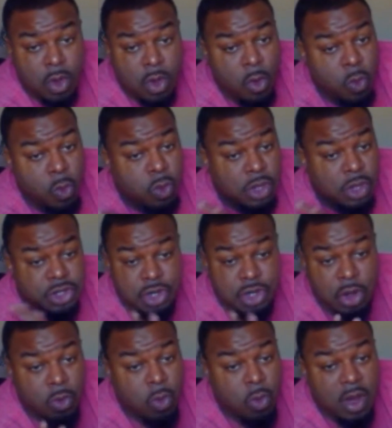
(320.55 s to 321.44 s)
What, you know,
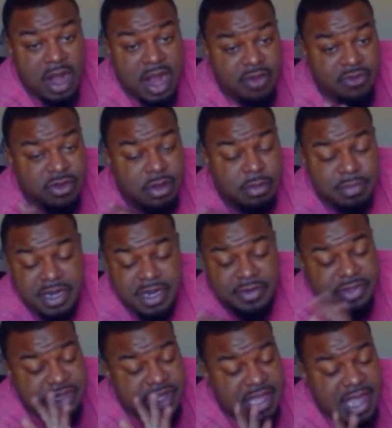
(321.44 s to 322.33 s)
whatever, but
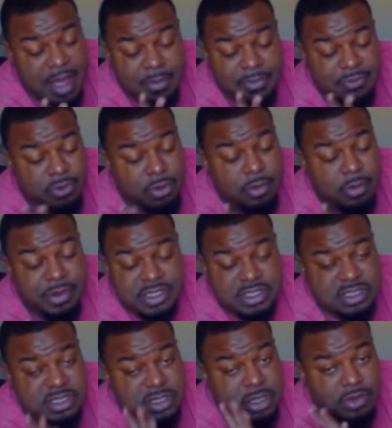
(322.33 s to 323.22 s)
everything happened for a reason,
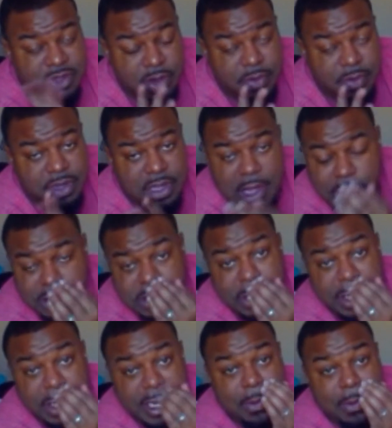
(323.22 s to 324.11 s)
so there we go. So
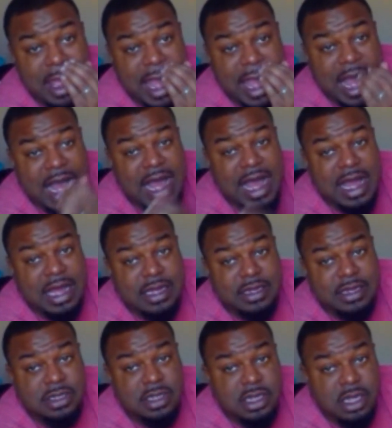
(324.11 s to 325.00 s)
anyway, I
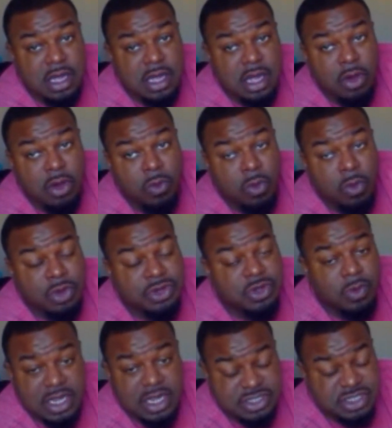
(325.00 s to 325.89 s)
wanted to
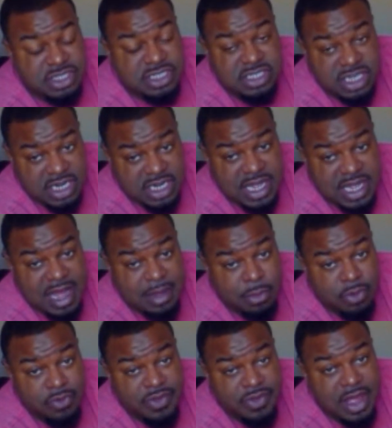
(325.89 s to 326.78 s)
watch the Son of God
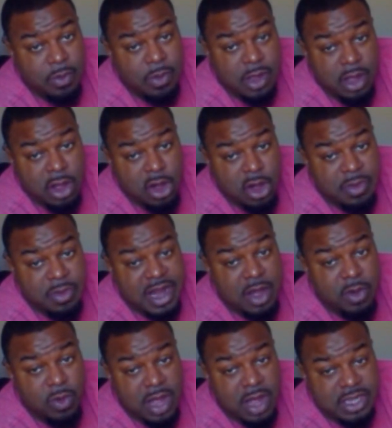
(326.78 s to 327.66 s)
movie. I went home and I
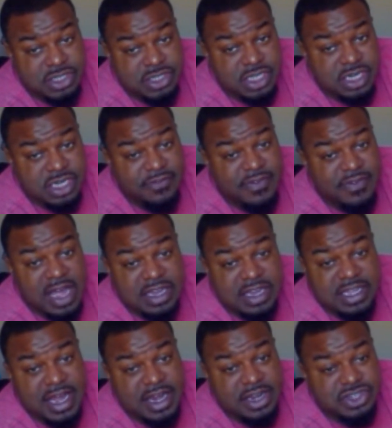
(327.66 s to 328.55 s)
watched it. I finally
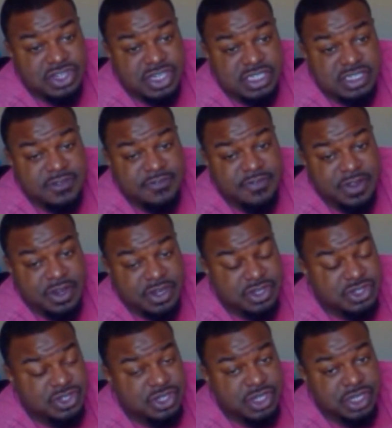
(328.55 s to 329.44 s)
got a chance to
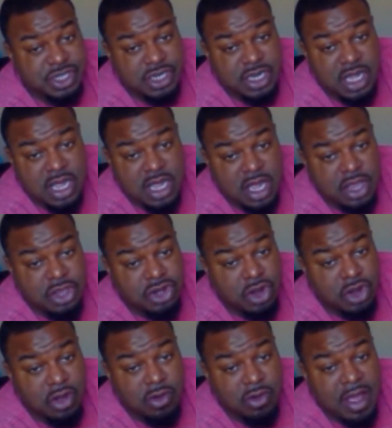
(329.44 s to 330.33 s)
finish it, you
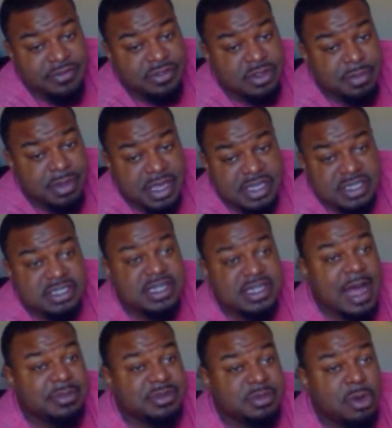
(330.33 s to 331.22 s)
know, after being
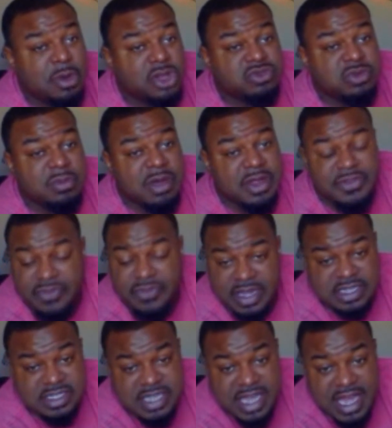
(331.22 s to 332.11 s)
stopped multiple
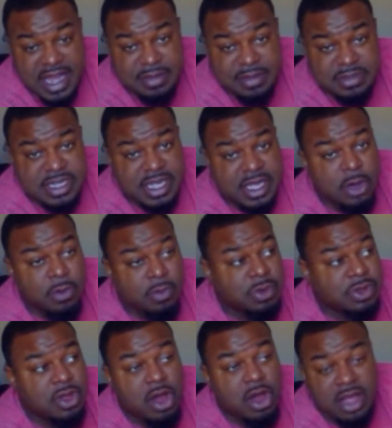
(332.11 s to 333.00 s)
motherfucking times to help
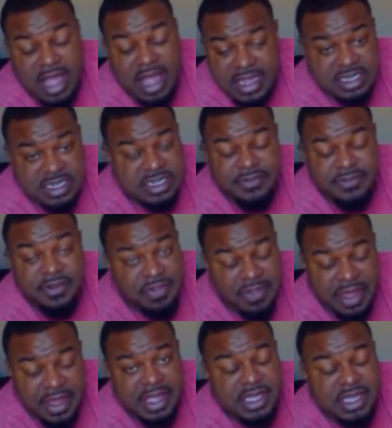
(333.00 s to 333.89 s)
with all kind of different
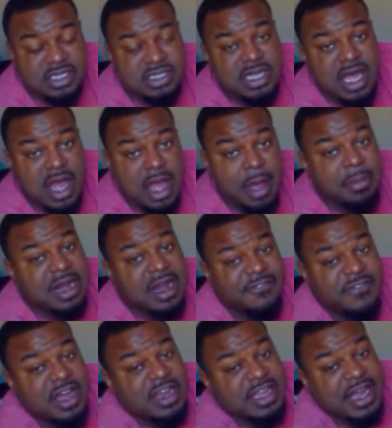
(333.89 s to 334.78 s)
things. But I
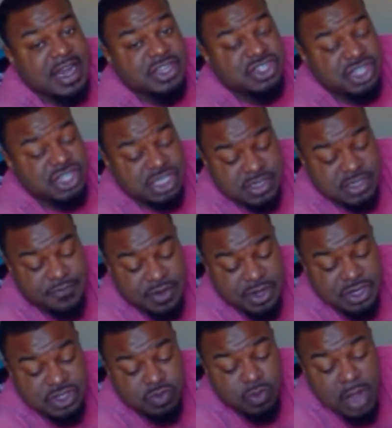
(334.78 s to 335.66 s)
finally got a chance to
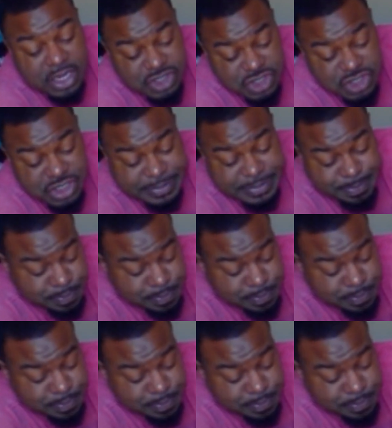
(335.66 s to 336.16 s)
finish watching it.